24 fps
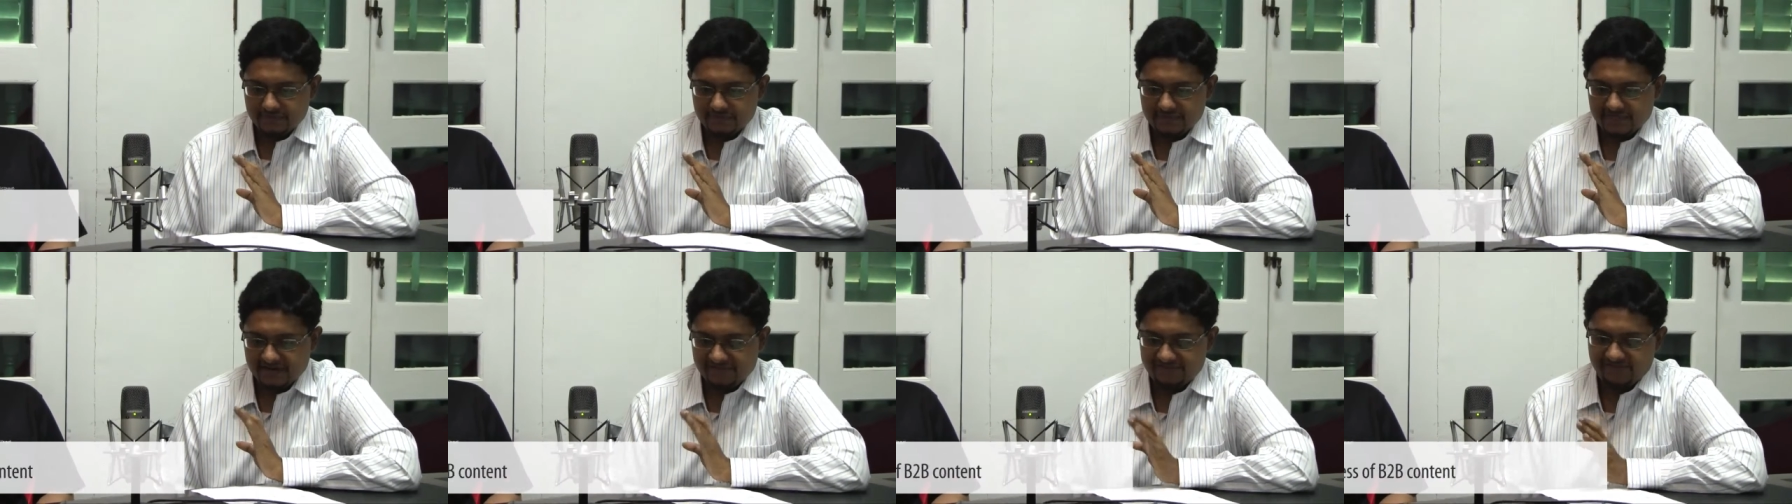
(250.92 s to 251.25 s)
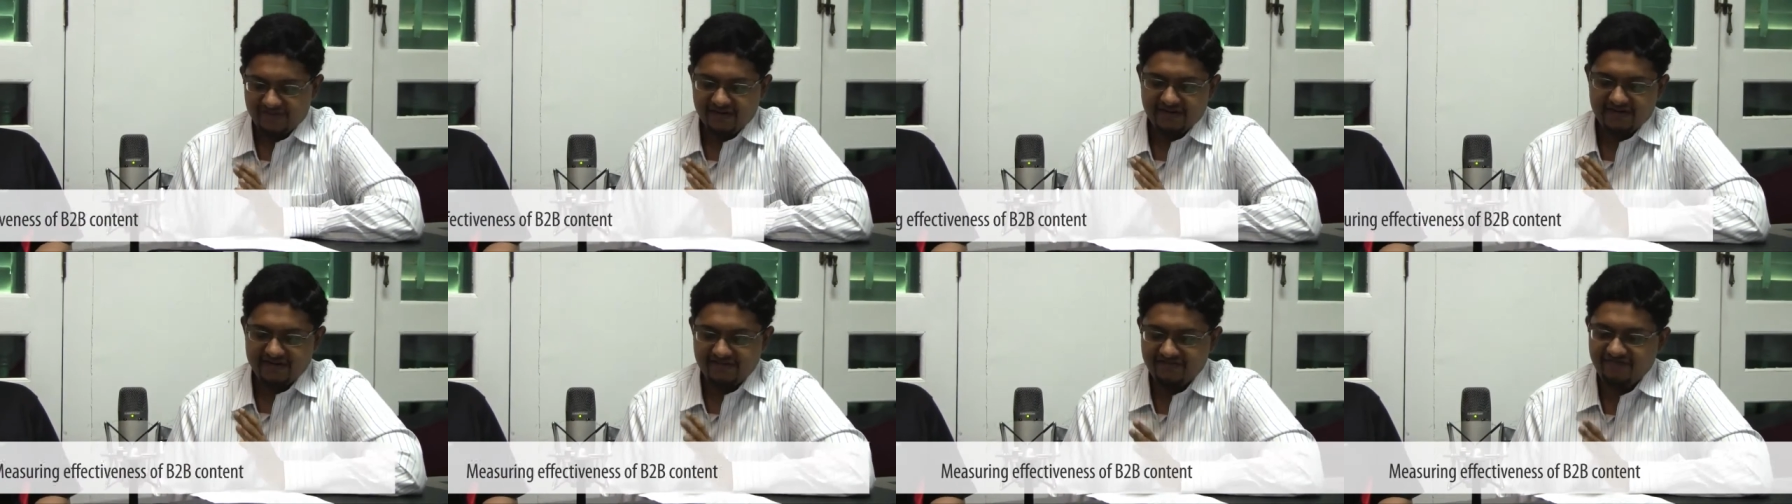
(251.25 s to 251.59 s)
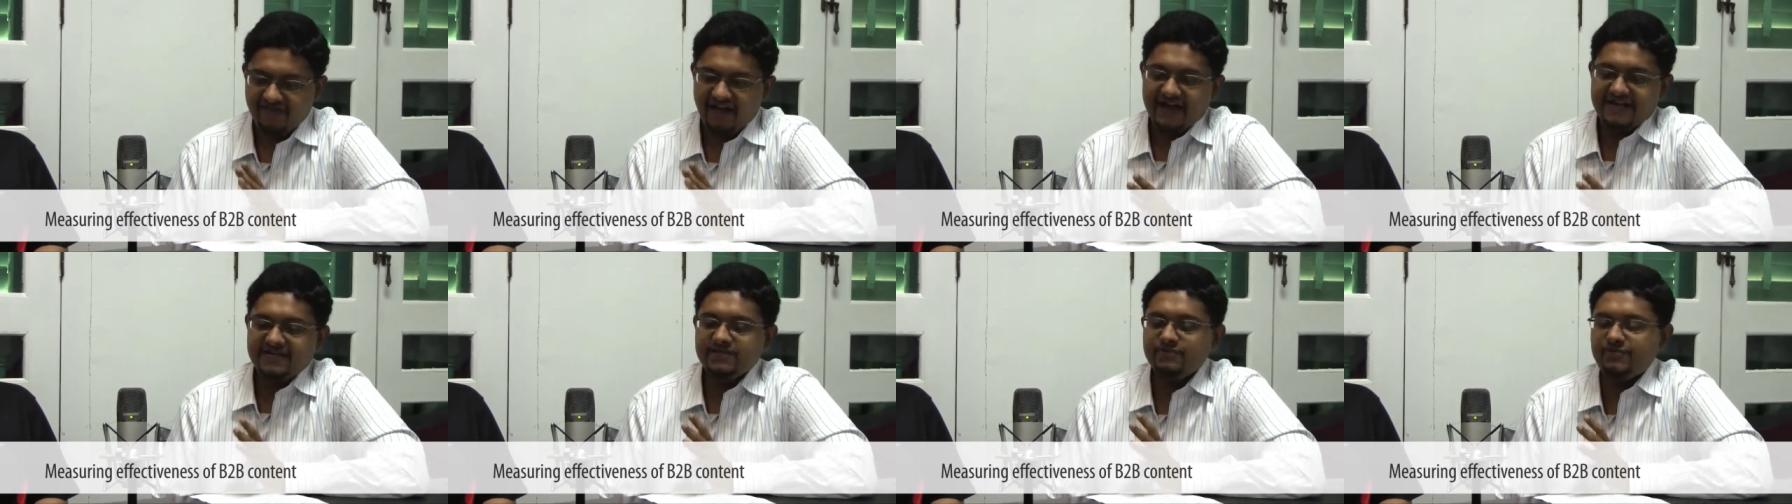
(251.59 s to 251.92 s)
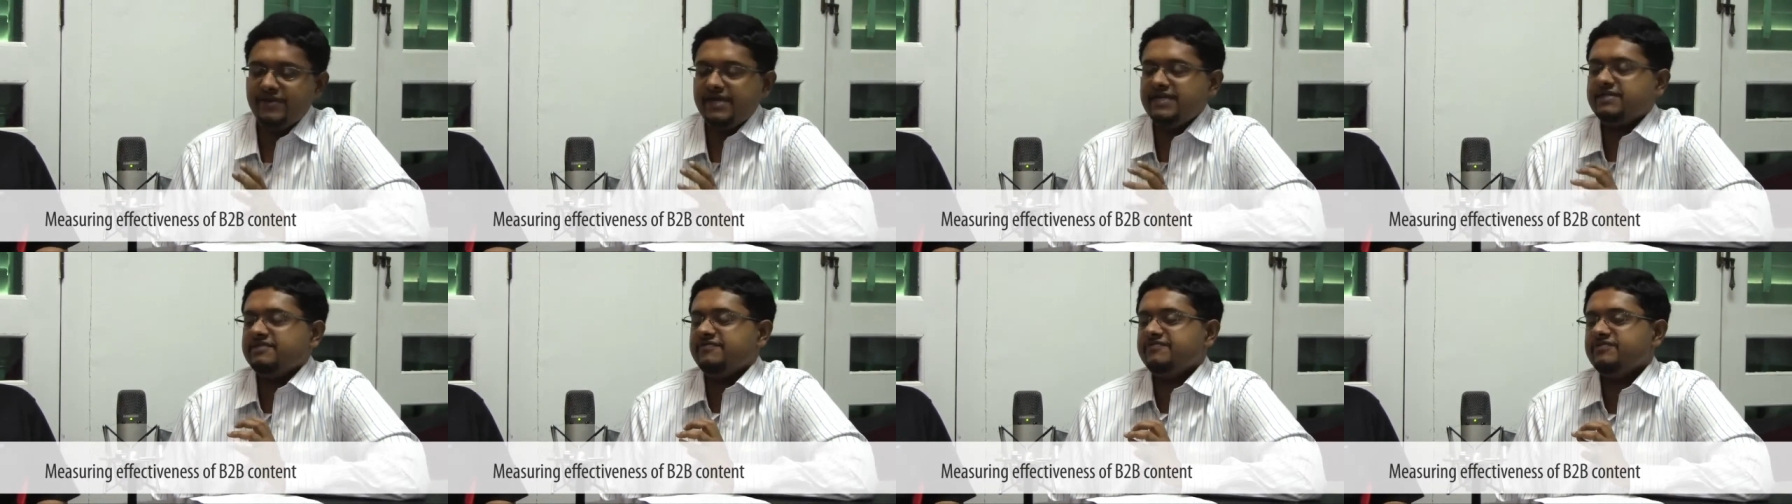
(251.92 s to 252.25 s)
defined
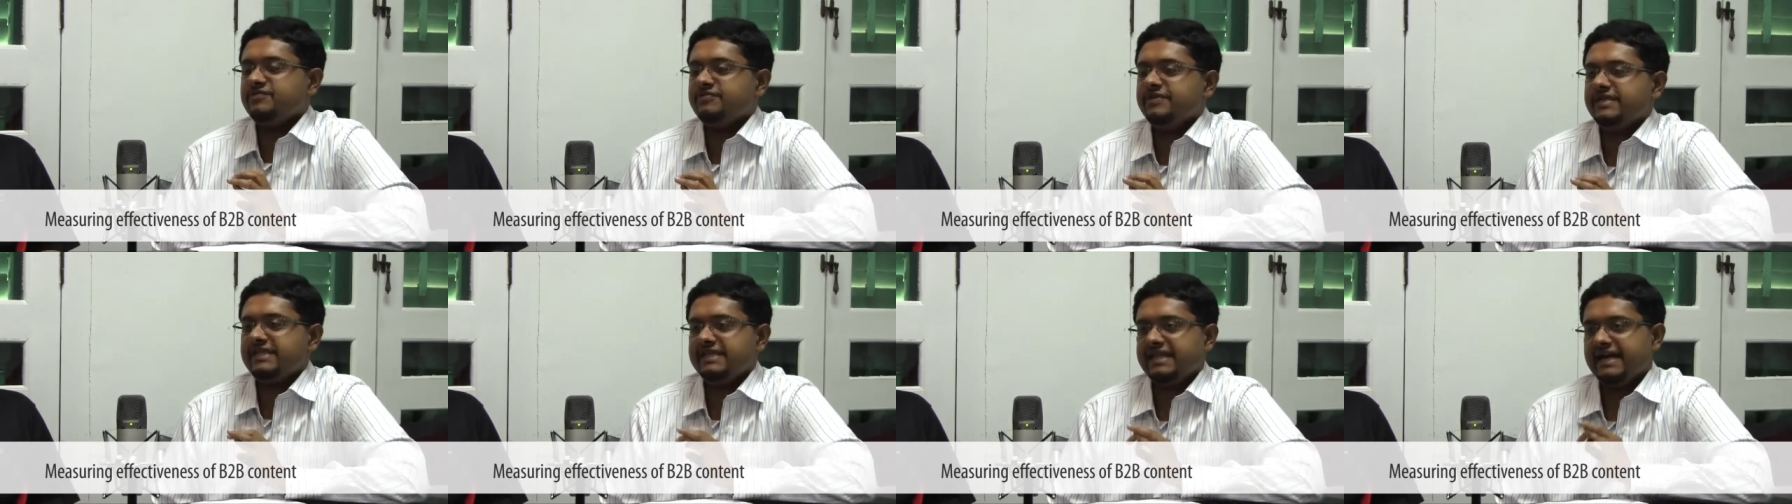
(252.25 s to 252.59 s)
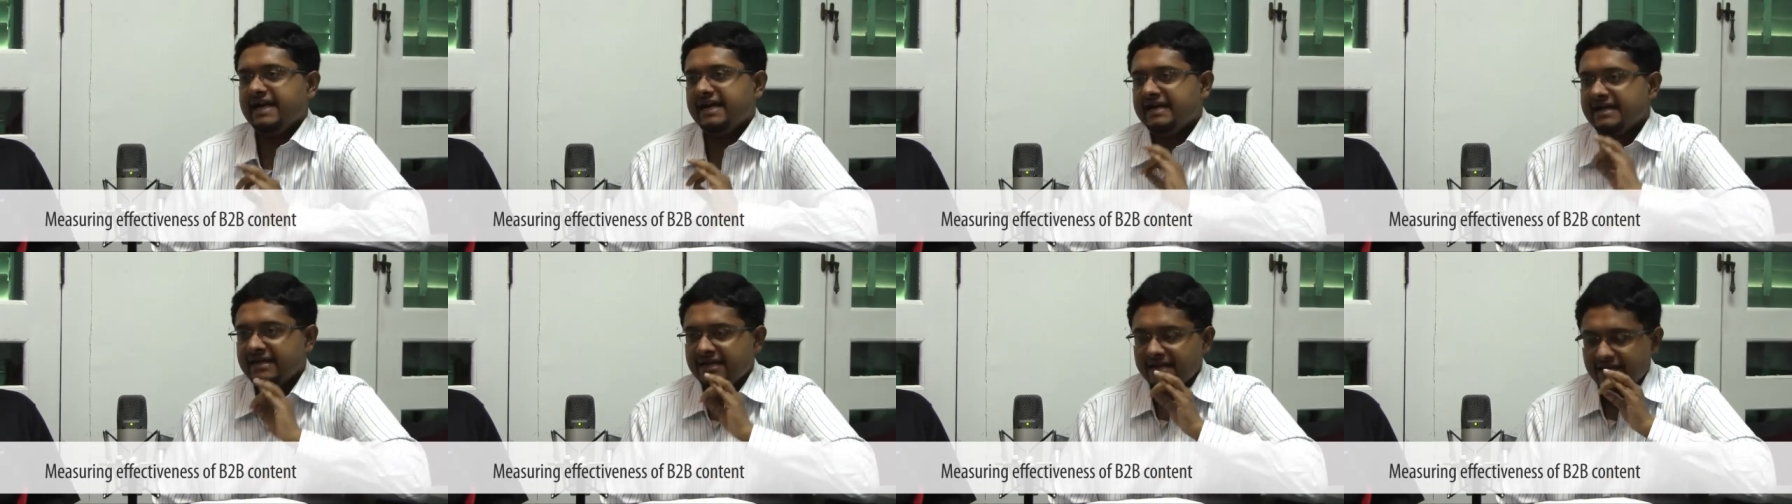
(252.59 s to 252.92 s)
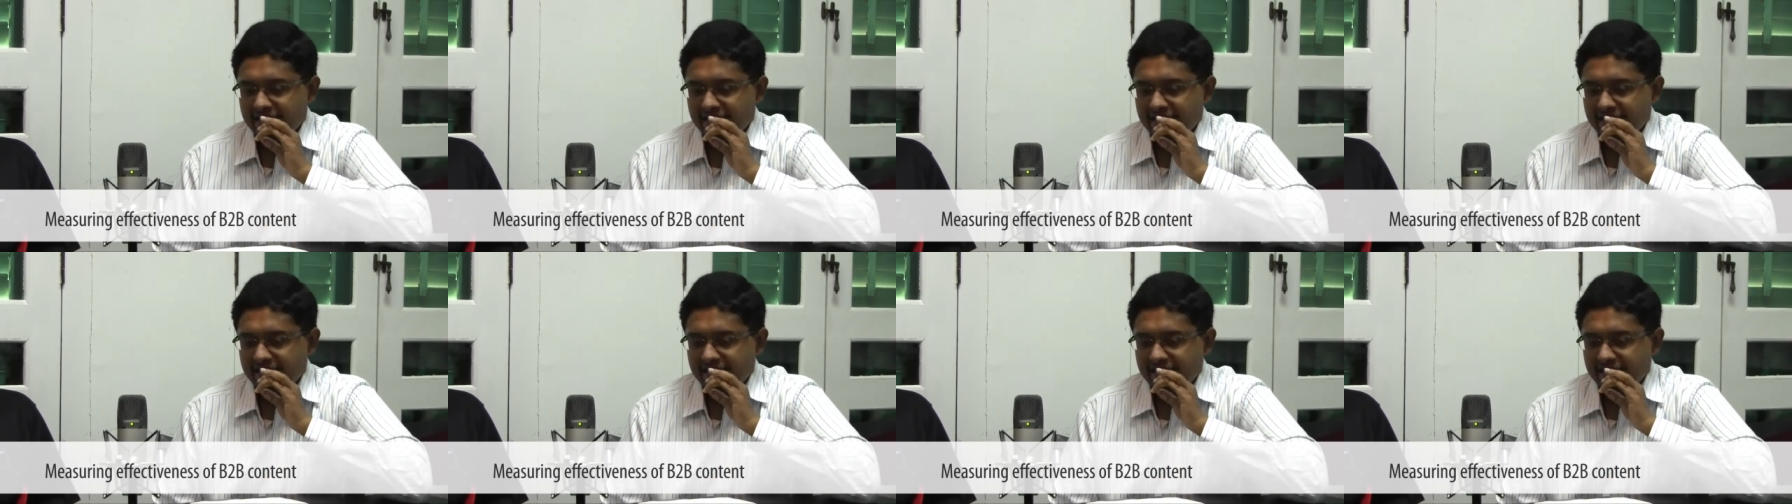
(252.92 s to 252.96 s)
ways of doing that.